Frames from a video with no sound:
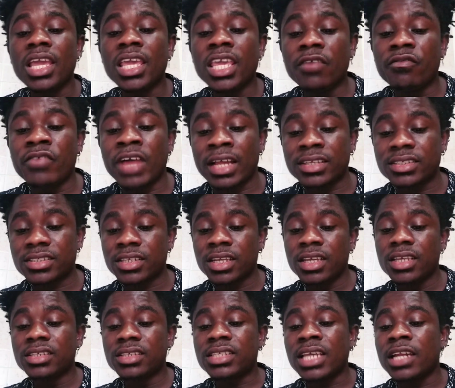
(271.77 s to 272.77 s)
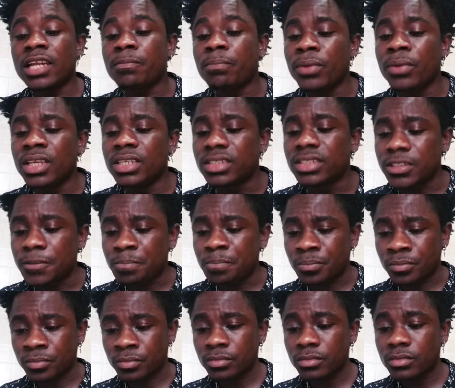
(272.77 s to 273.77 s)
Evans, he said, please,
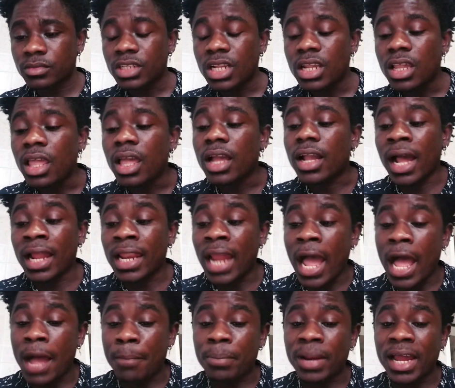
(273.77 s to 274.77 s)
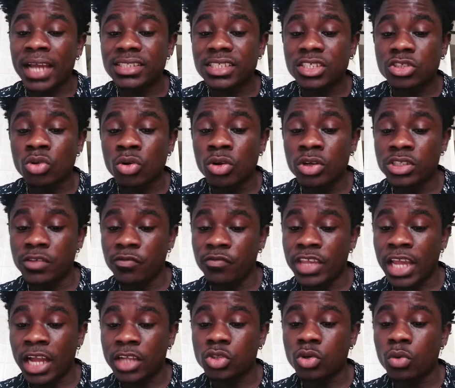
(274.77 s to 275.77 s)
can I apply Titolo di
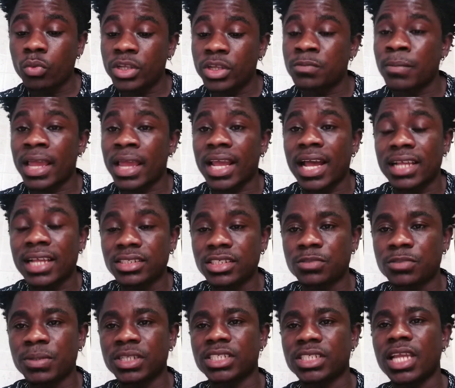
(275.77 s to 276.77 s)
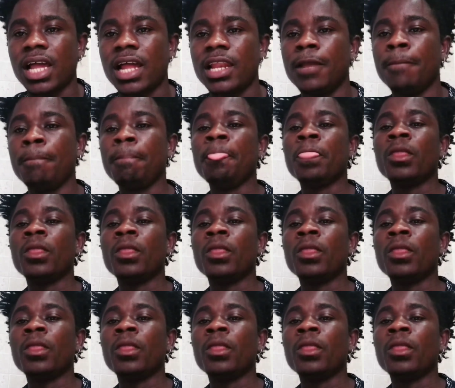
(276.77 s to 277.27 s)
Viaggio with my Casi Speciale?